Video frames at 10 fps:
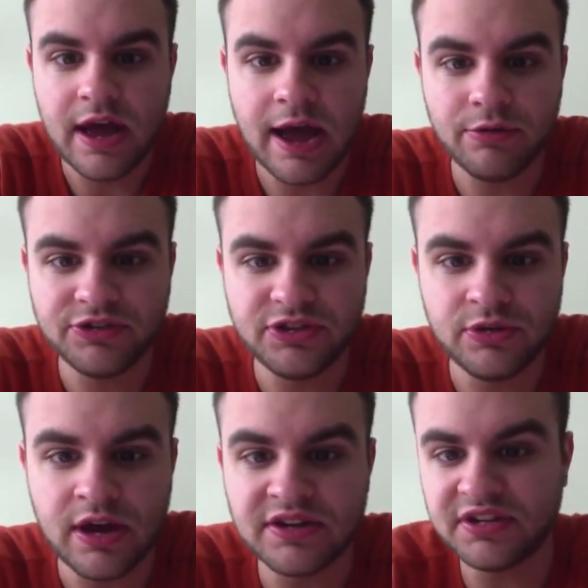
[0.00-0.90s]
I will see
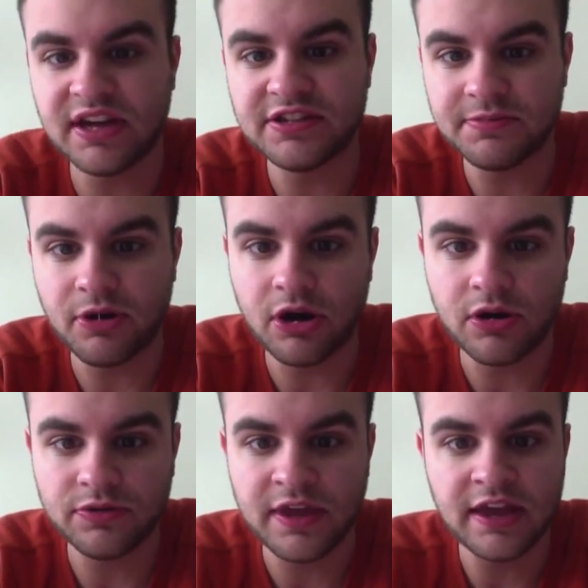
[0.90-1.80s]
you guys again
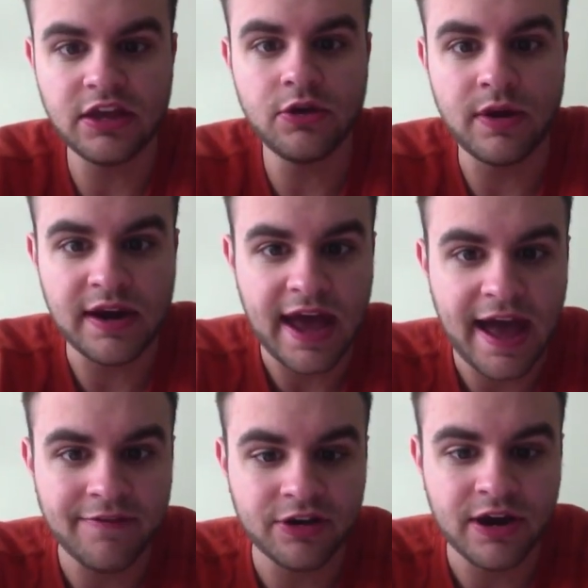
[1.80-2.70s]
tomorrow. Thank you, and
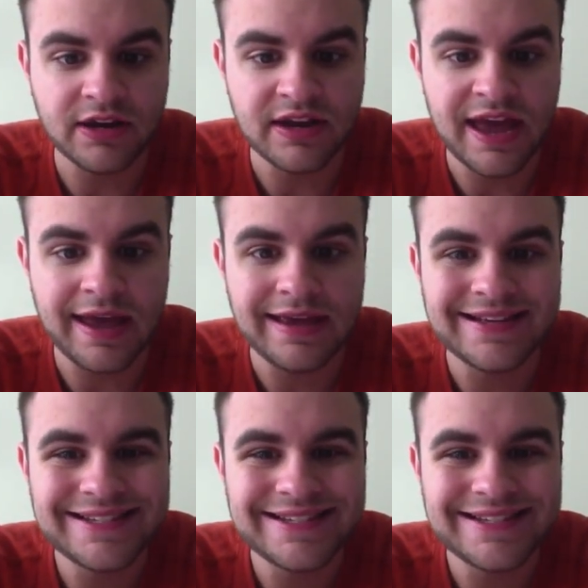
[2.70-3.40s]
have a great day.